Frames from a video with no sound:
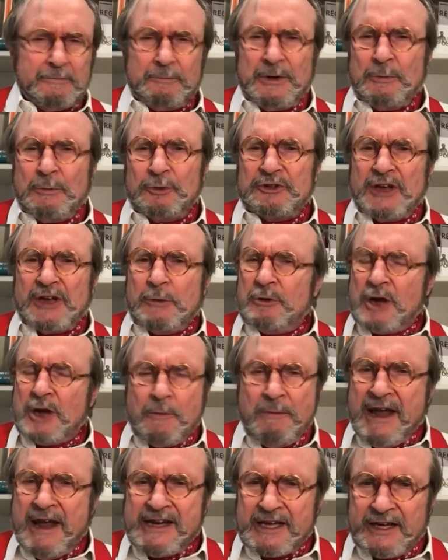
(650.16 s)
people say we don't
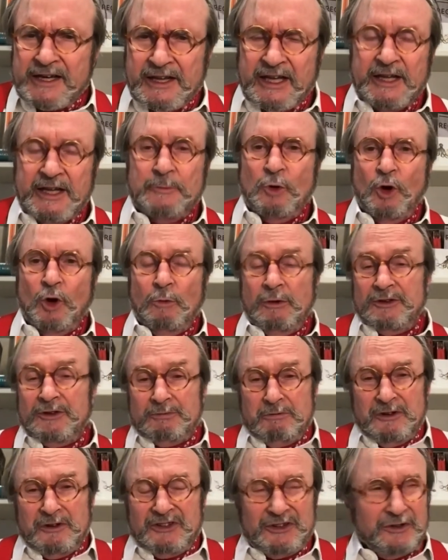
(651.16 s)
make anything anymore, but
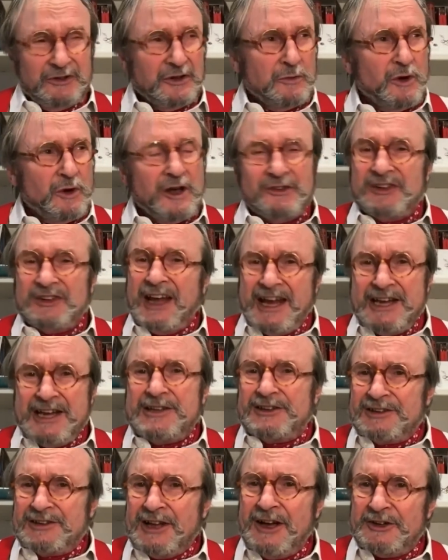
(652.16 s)
we're still the world's
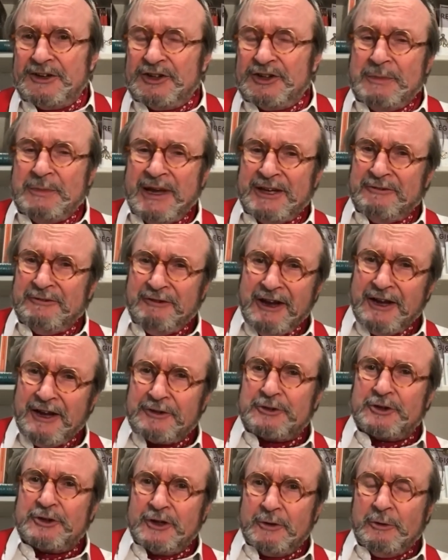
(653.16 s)
eighth largest
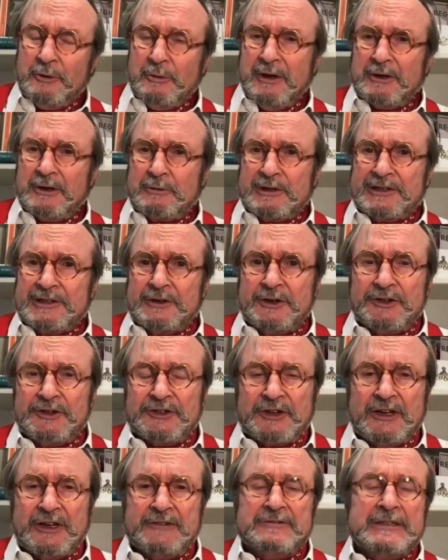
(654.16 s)
manufacturer. We make quite a lot of
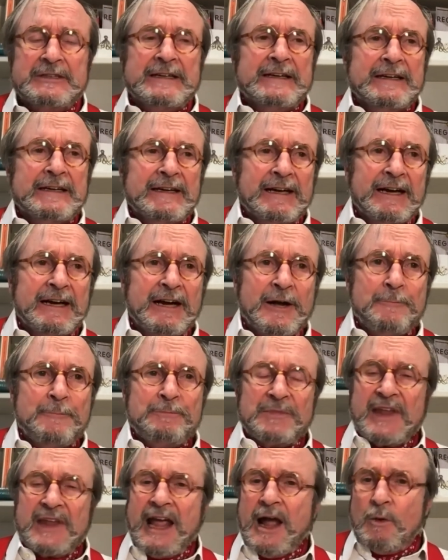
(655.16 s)
stuff. Um,
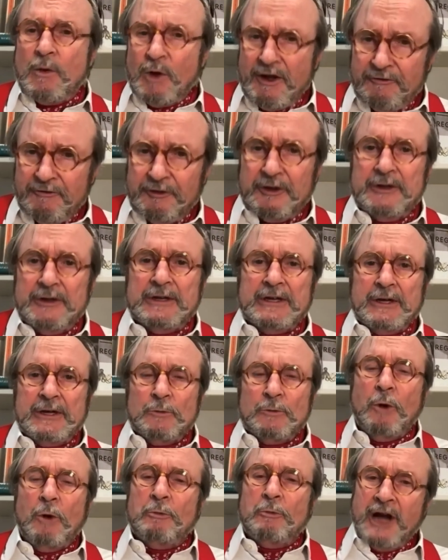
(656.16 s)
however,
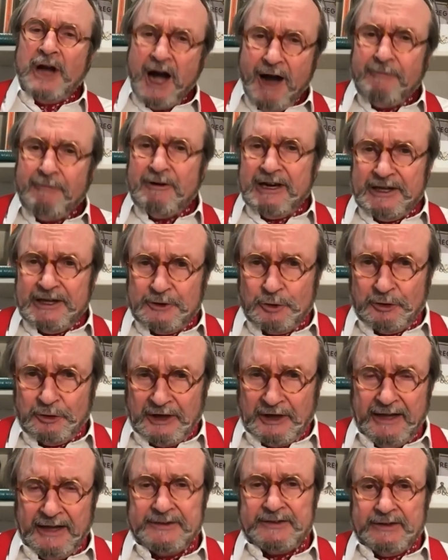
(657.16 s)
what we are really good
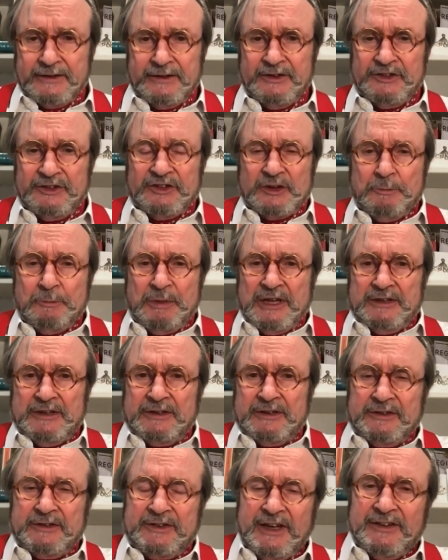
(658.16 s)
at, and this is the bit
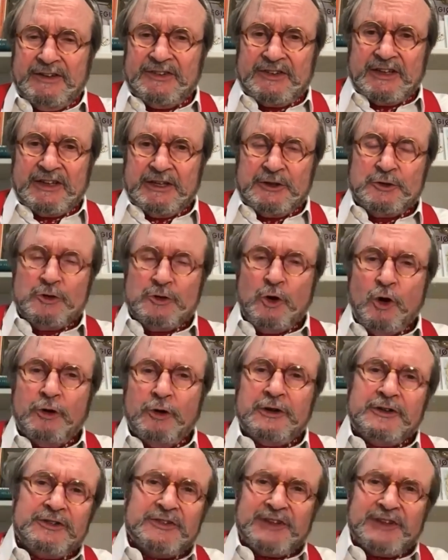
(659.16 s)
that tends to get ignored, is